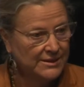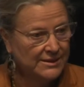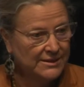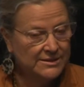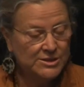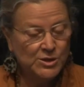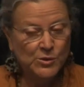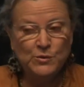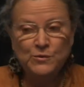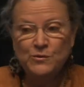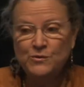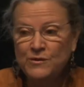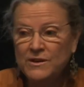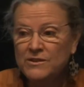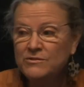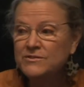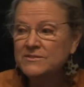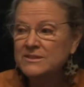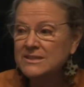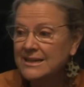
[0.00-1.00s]
So
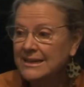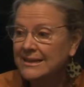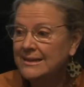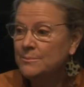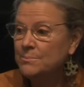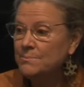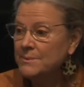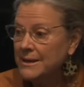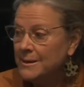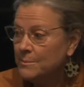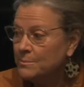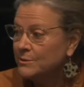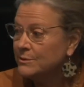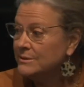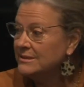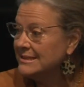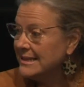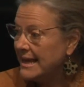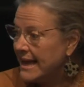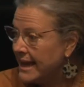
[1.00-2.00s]
15 people
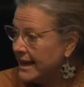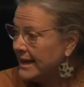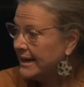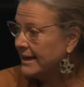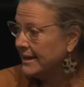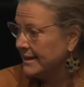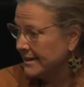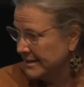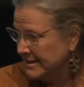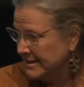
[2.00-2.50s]
dead.